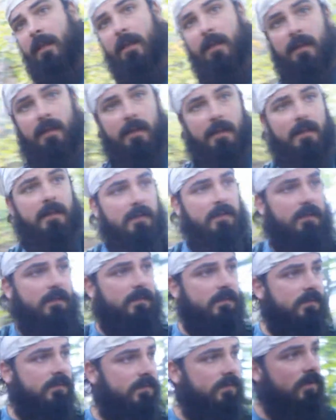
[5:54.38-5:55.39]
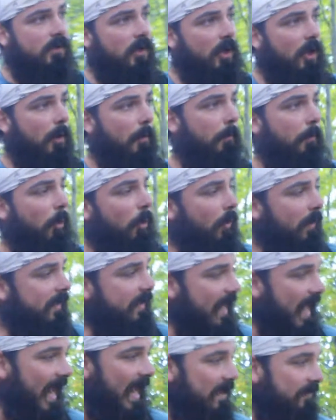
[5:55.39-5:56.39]
is
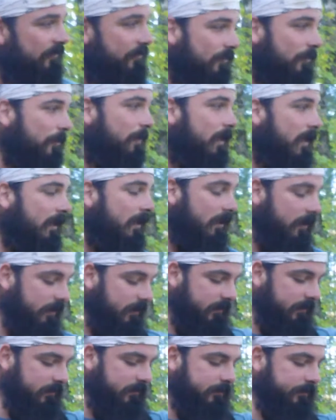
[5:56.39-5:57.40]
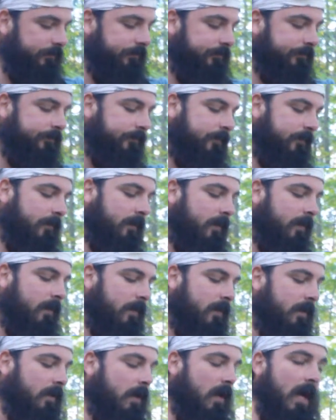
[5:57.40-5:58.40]
0.8 from here.
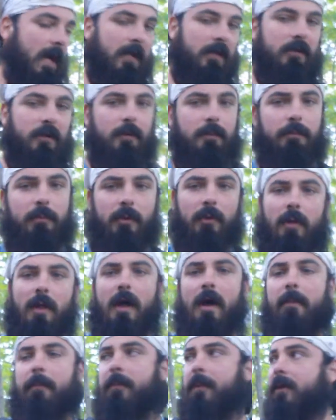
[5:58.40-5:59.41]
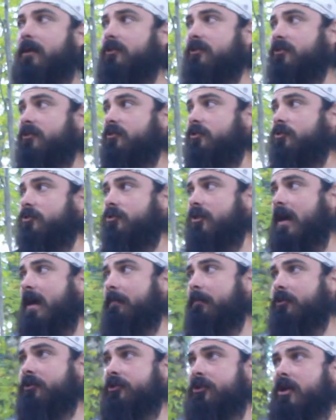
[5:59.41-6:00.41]
I could pull up and just do
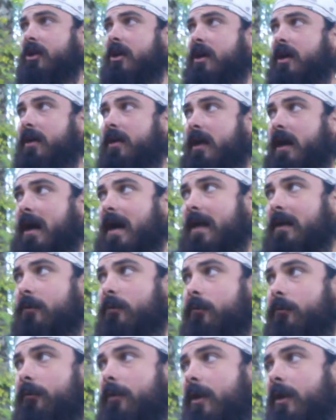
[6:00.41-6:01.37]
Trapper John. I don't